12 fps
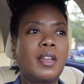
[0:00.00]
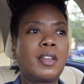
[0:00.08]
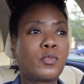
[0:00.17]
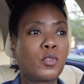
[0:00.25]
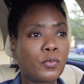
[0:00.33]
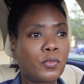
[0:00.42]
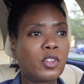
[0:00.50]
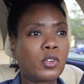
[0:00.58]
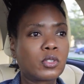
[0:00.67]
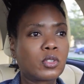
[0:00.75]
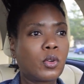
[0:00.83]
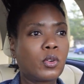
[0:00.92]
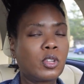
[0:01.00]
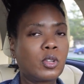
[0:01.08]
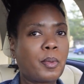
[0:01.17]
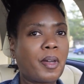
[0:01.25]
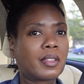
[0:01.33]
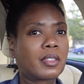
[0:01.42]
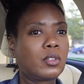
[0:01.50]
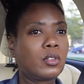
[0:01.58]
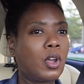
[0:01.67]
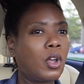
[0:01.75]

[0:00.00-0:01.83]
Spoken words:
if your fear is holding you back, then